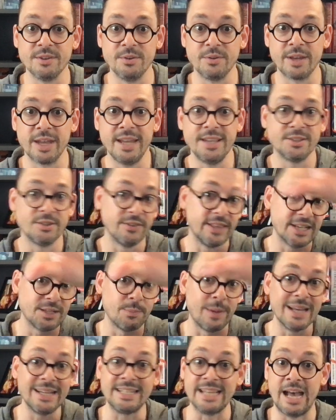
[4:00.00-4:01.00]
Okay, so that's
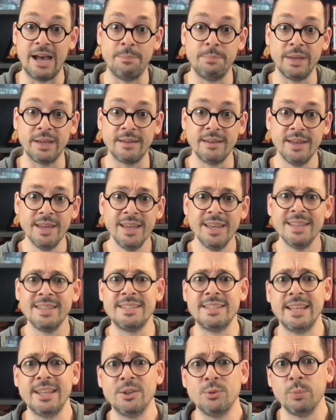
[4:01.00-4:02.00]
my topic,
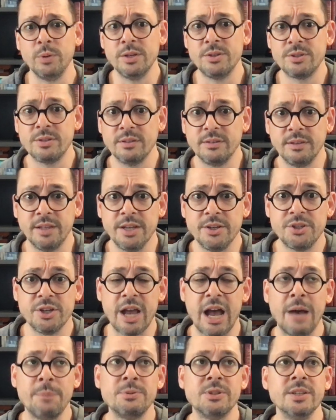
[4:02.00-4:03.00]
sandwich lunch
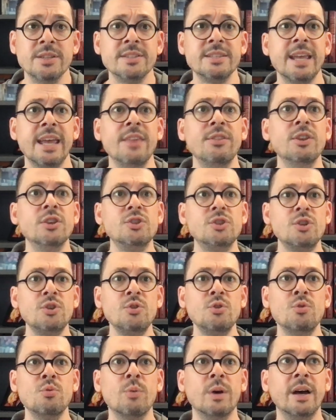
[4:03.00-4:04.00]
options. And the
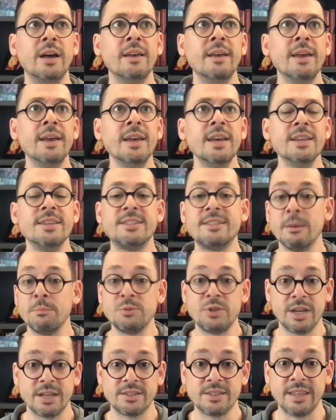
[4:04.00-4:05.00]
two
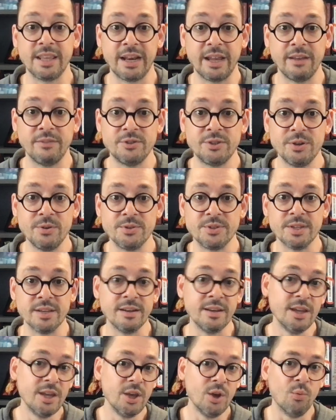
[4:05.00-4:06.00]
subjects that I have
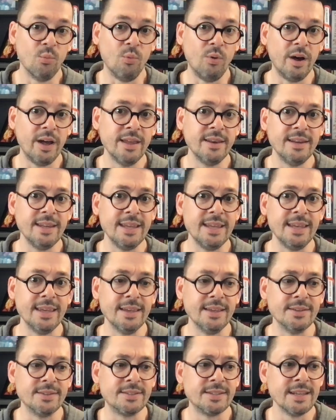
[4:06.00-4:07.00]
chosen, one
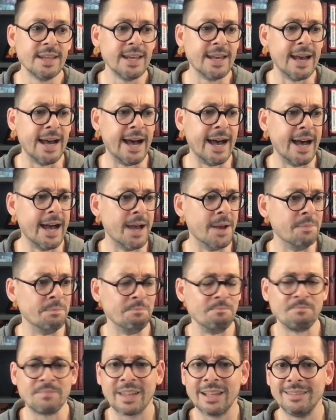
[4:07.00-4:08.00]
is
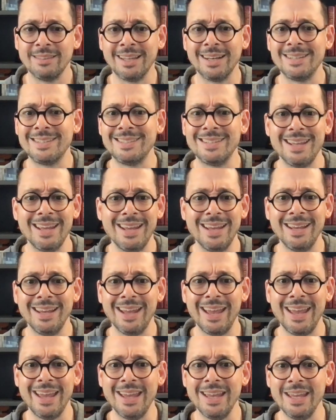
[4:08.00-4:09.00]
let us say
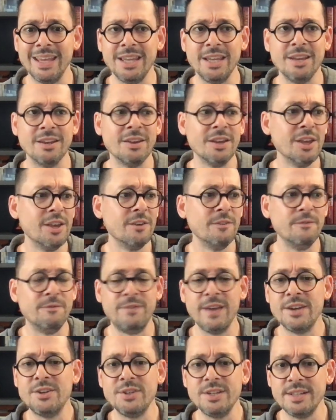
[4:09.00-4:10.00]
a
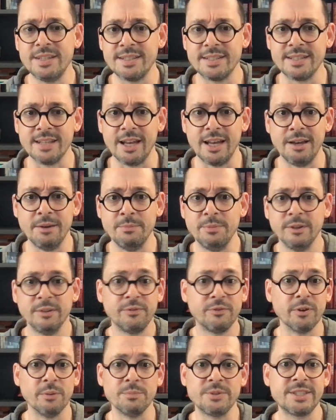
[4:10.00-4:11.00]
veggie sub
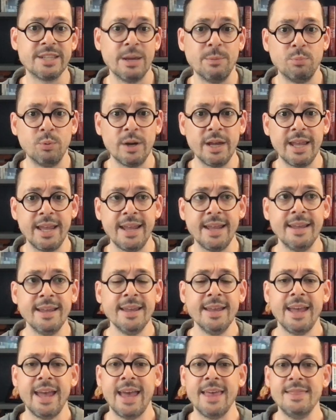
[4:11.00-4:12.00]
from Subway,
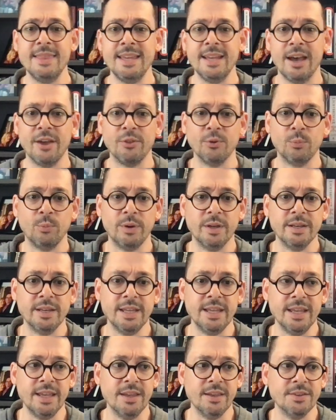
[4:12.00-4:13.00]
and the other one
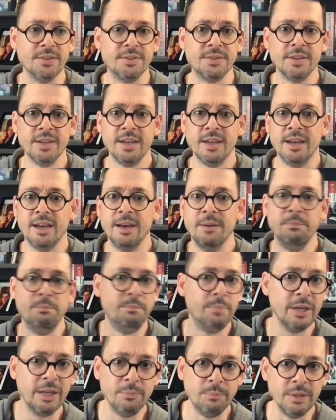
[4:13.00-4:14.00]
is a
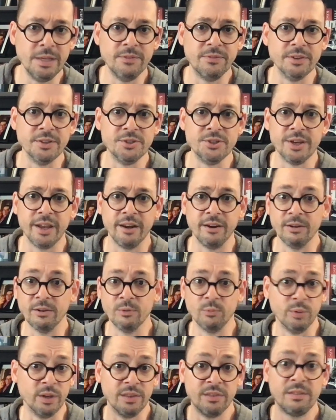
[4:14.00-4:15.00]
big beef and cheddar
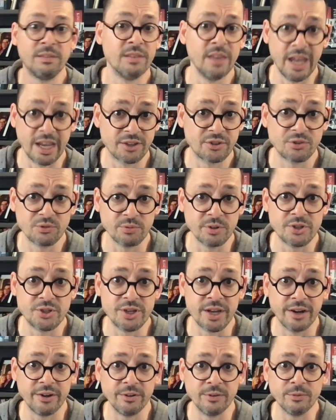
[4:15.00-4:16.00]
with extra
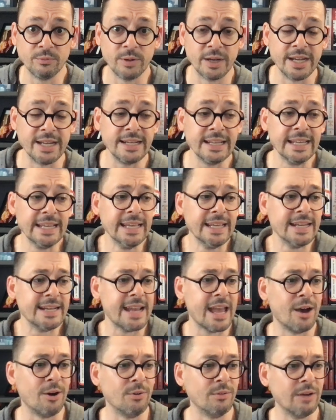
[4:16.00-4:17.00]
cheddar, right?
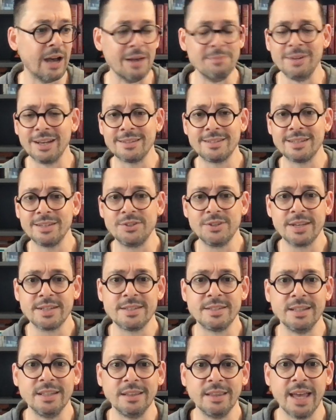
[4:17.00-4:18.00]
Now, I'm not
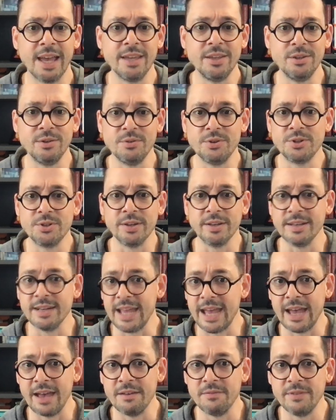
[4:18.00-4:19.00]
suggesting that you shouldn't
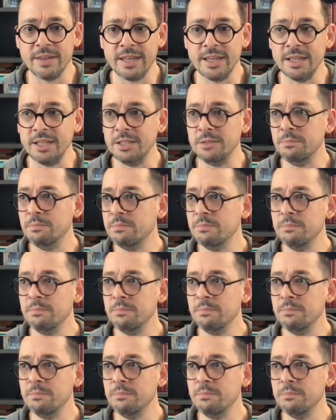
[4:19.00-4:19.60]
have a